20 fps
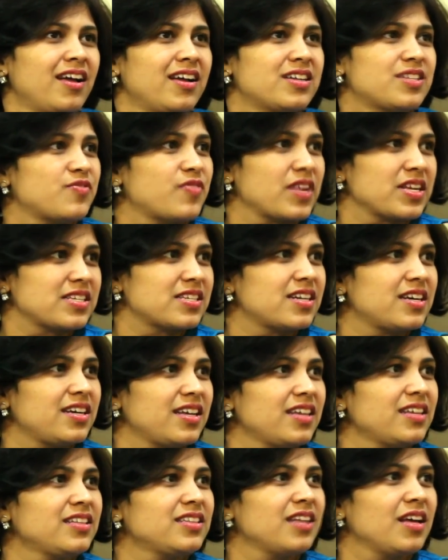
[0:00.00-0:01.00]
it's
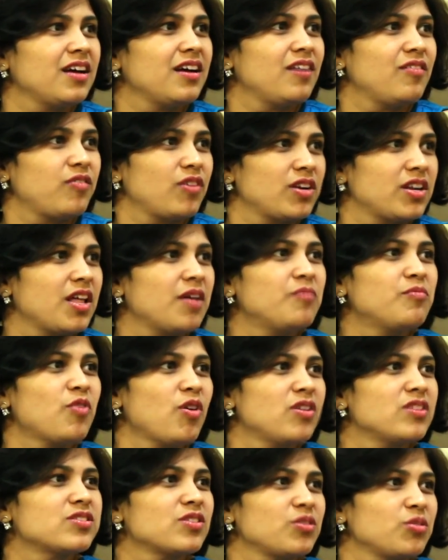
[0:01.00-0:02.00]
frustrating for them
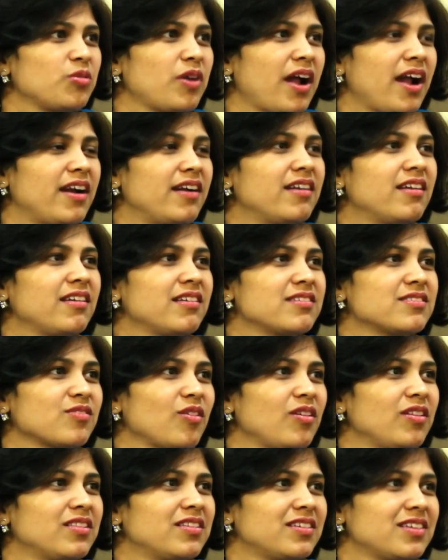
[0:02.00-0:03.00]
also to handle us
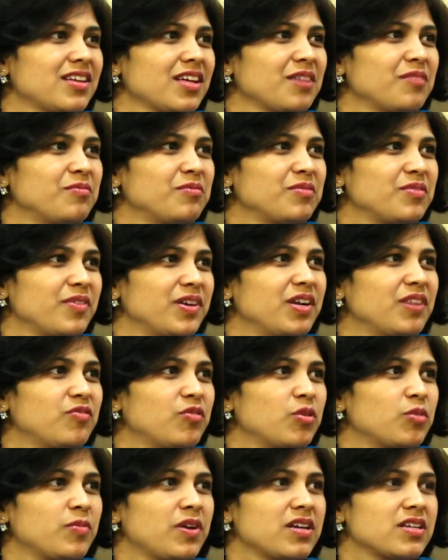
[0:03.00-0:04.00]
all the time,
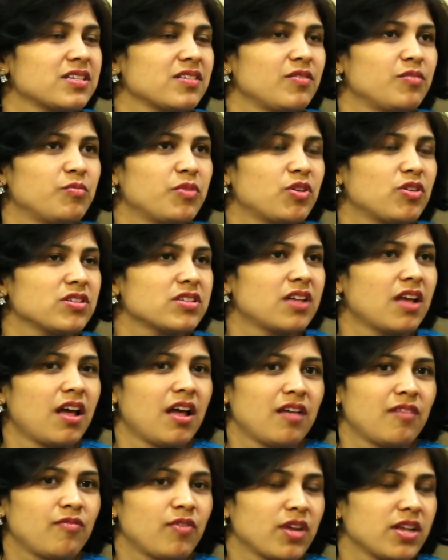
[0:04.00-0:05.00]
24/7. Because,
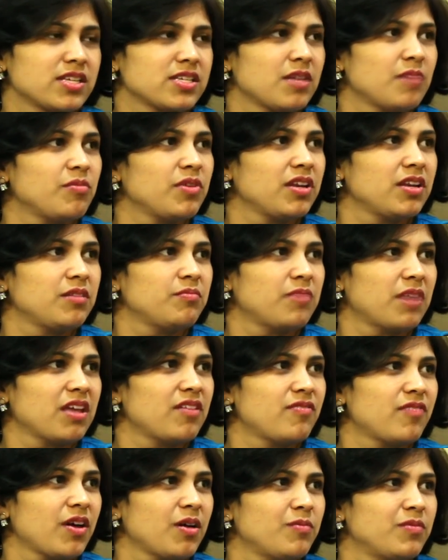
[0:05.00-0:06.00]
for example, in
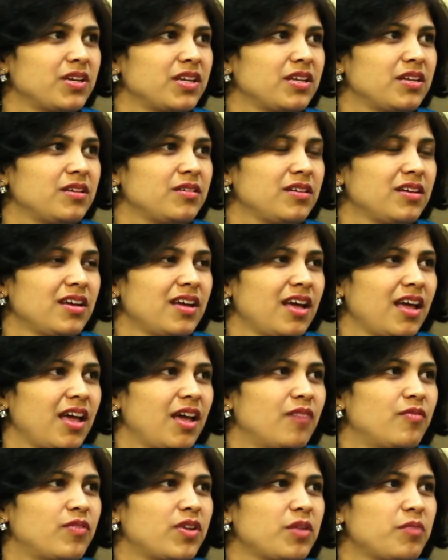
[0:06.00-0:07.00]
my family,
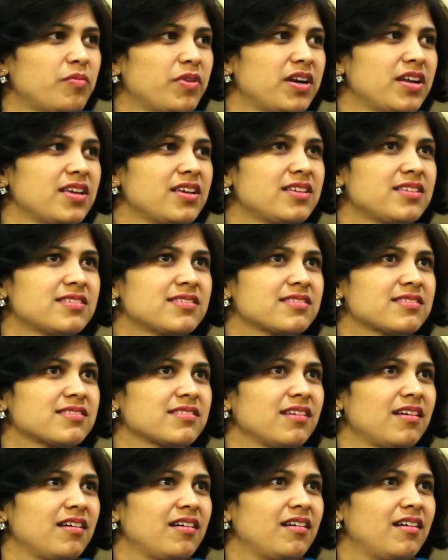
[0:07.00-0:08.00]

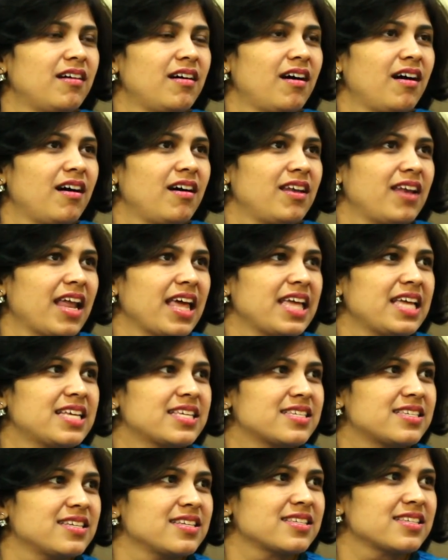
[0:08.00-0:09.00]
everybody's
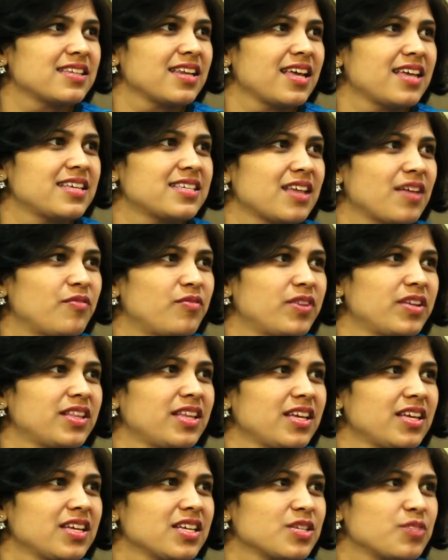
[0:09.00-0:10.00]
likes, dislikes,
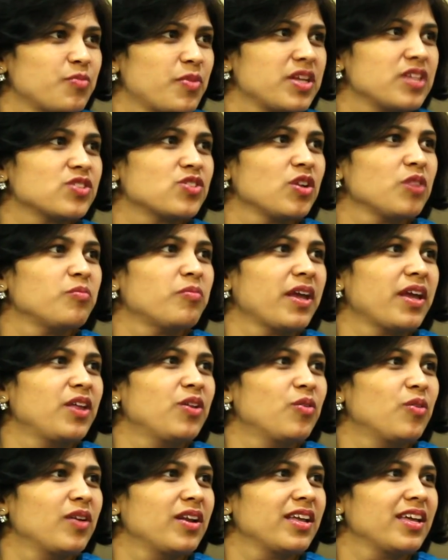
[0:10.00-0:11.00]
everything is based on
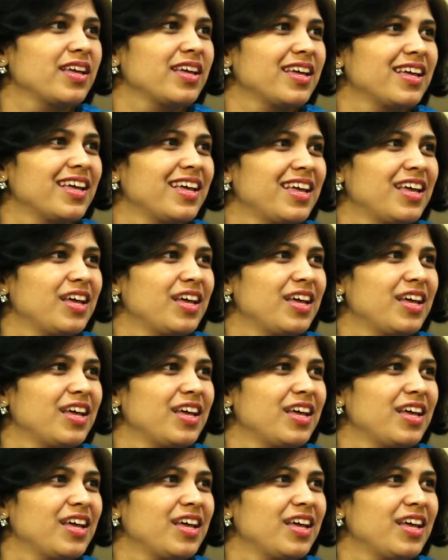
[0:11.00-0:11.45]
mine only.